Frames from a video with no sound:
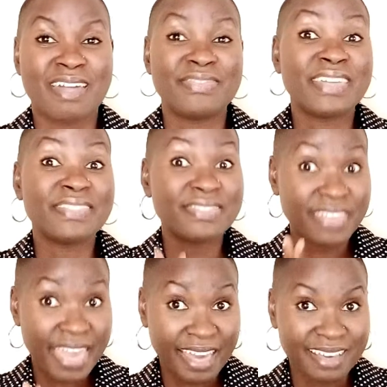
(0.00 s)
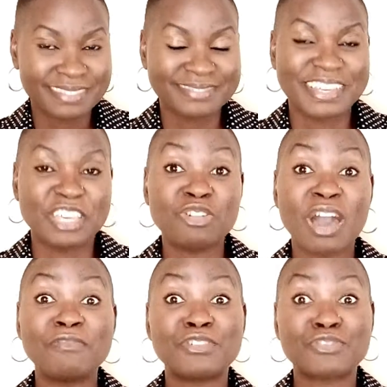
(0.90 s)
then there you
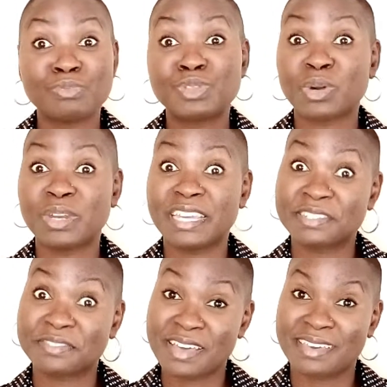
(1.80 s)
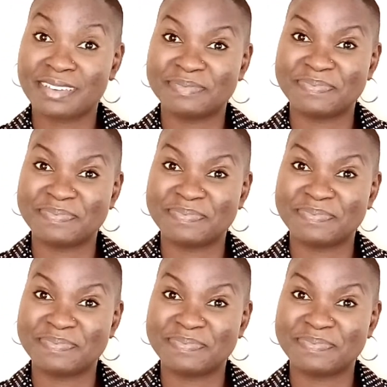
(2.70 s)
have a room to connect further.